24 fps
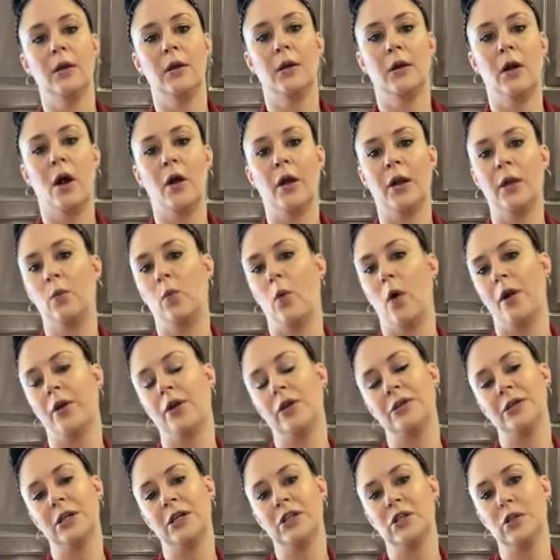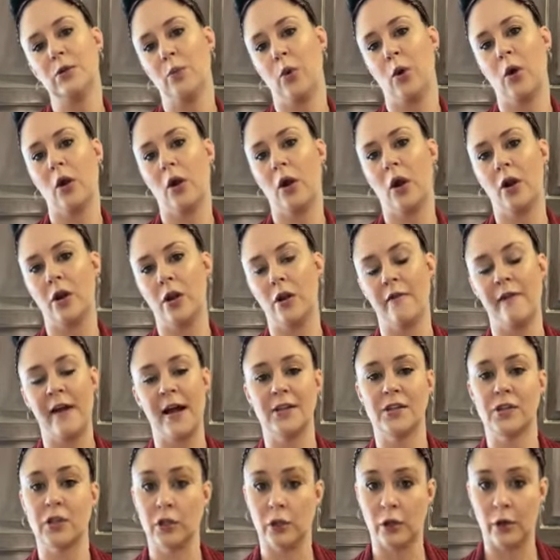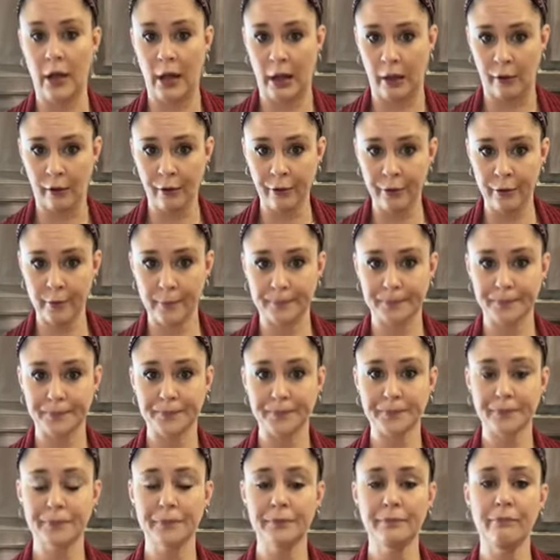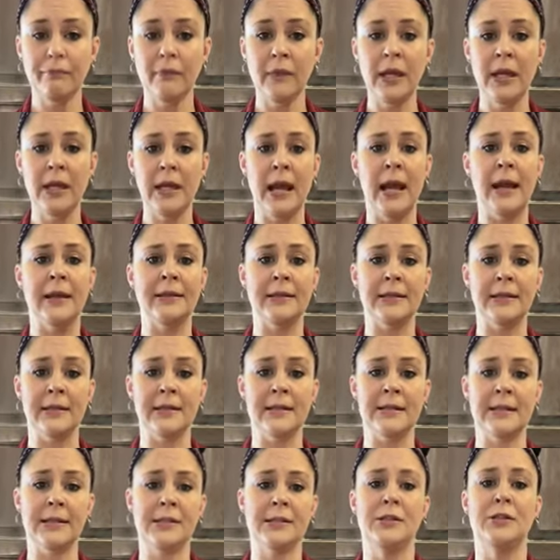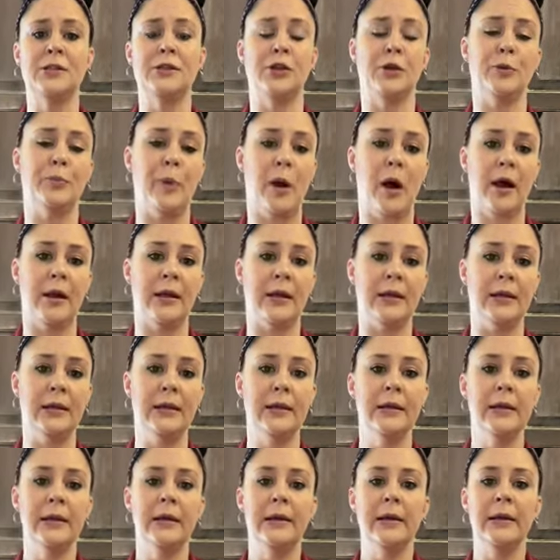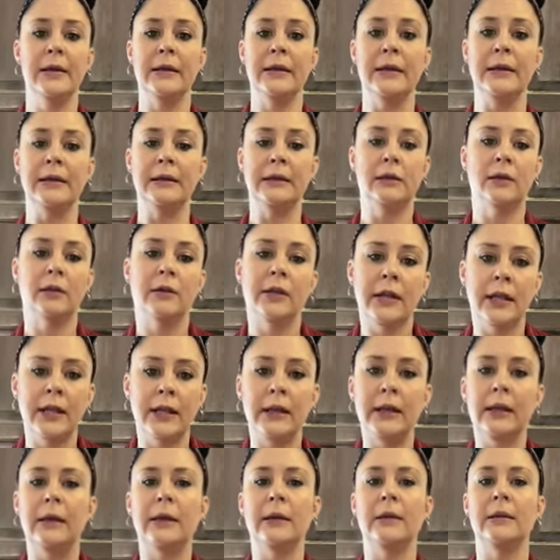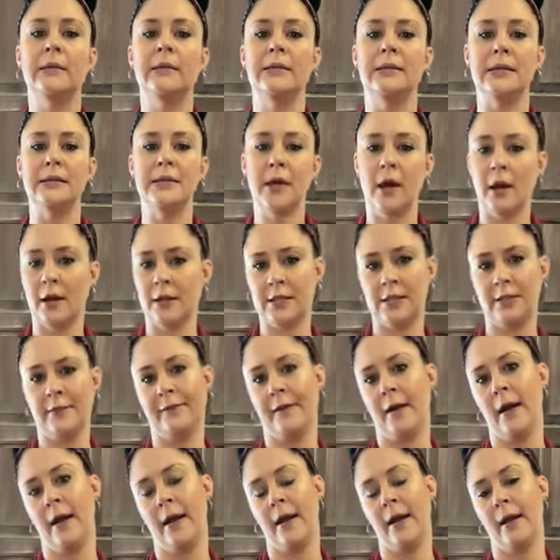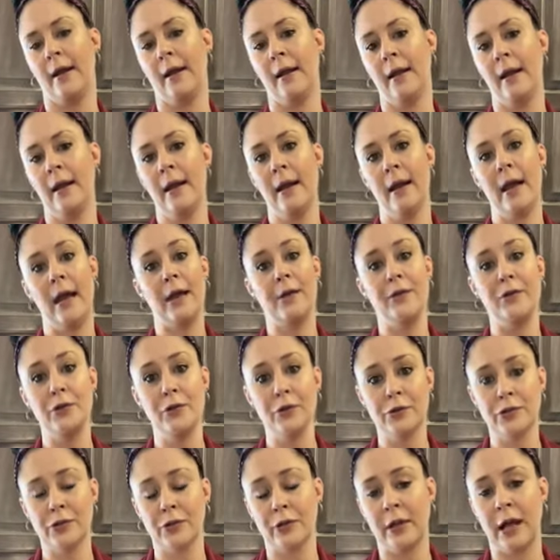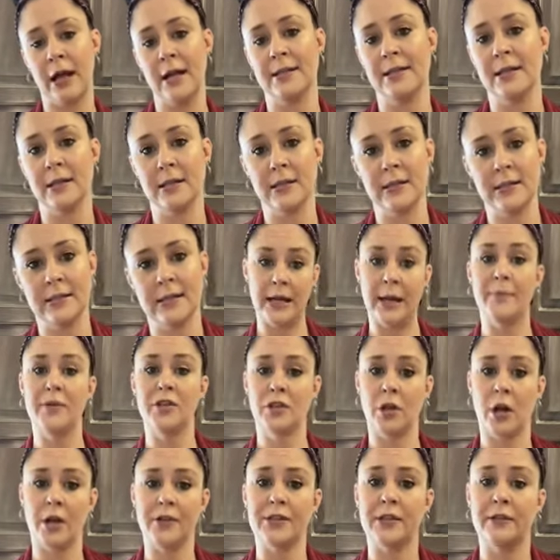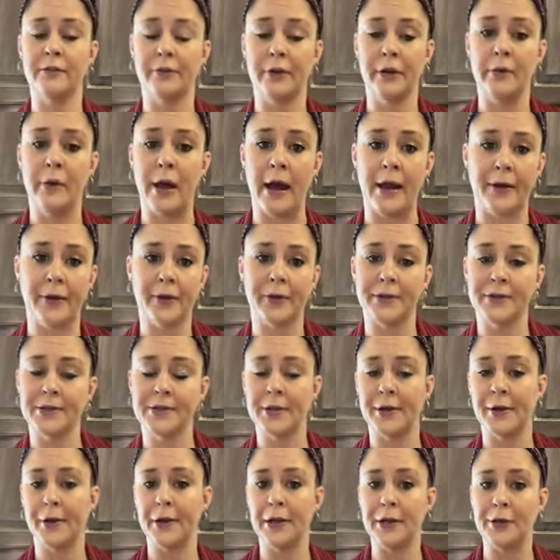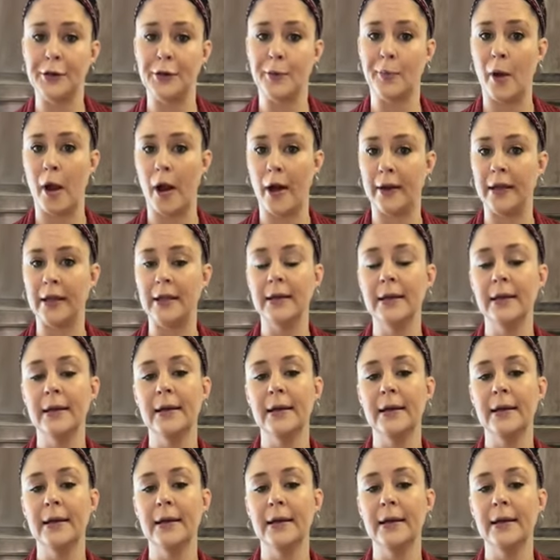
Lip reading: Kangen water does support cardiovascular health, and it assists your body in cleaning, detoxifying, and neutralizing these damage-causing free radicals that are in your body.